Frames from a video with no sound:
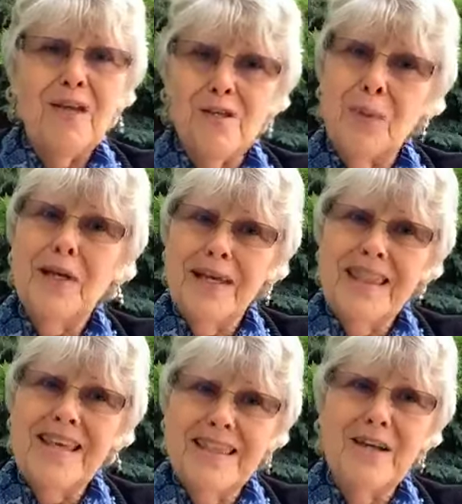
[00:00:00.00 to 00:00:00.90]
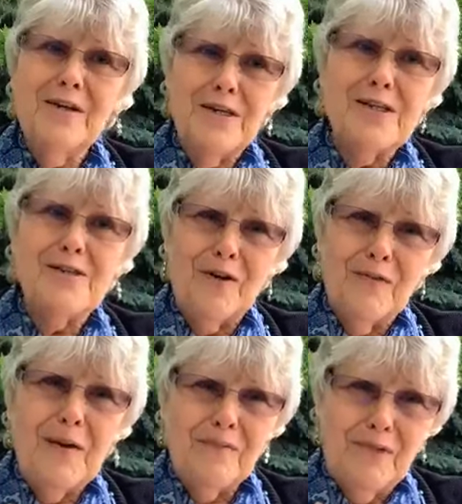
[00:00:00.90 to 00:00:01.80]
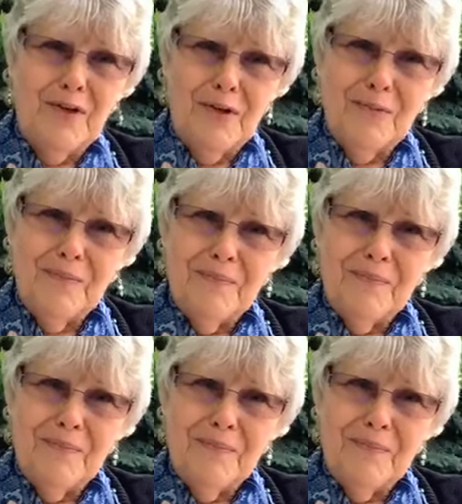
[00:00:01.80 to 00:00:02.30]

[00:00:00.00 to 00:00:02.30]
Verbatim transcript: So what do you think they're going to serve up for you?